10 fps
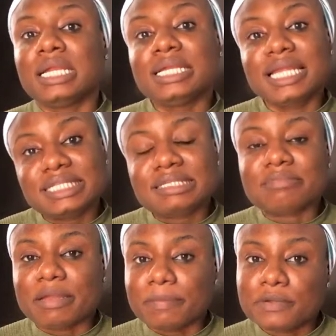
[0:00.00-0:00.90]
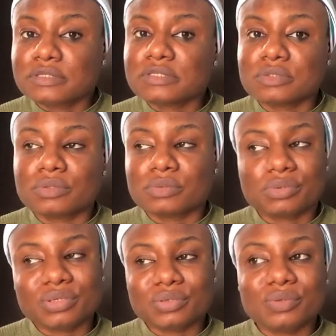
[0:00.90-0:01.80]
letting my boss know,
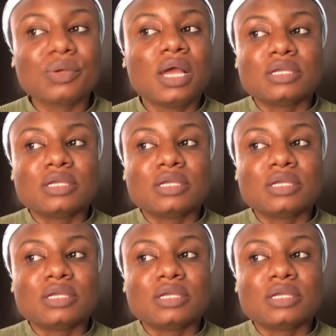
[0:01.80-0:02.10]
you know,